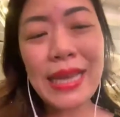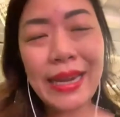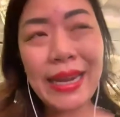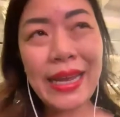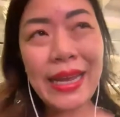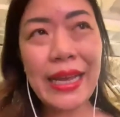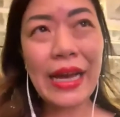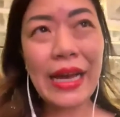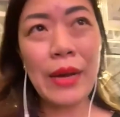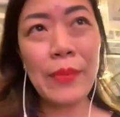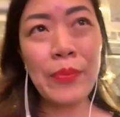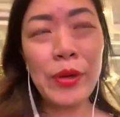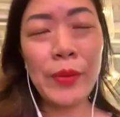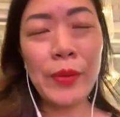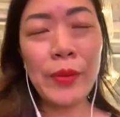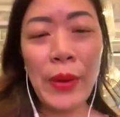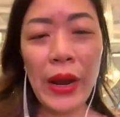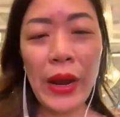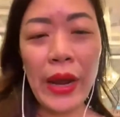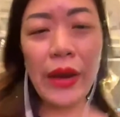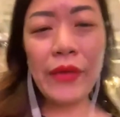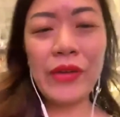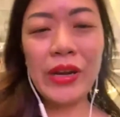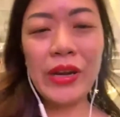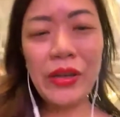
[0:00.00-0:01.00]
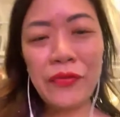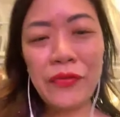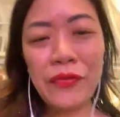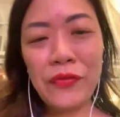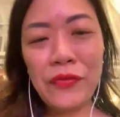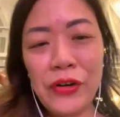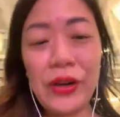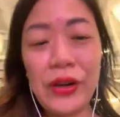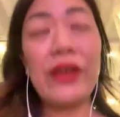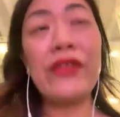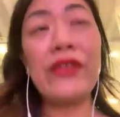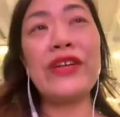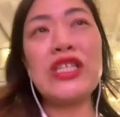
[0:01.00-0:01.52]
I'm setting up,
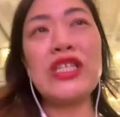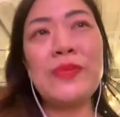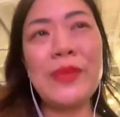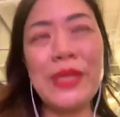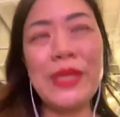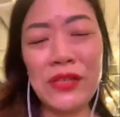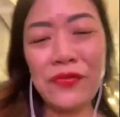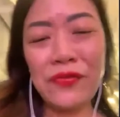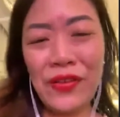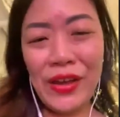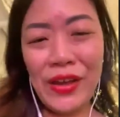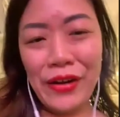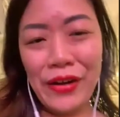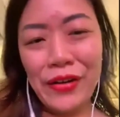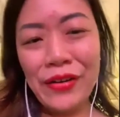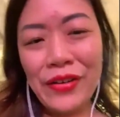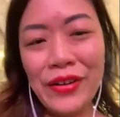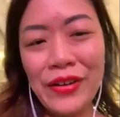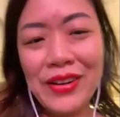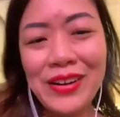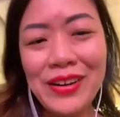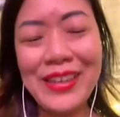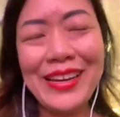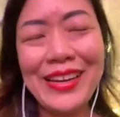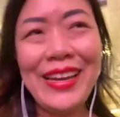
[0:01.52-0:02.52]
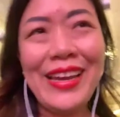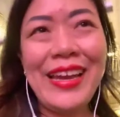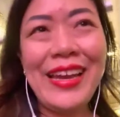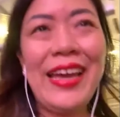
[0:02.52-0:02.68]
preparing for a Christmas fair.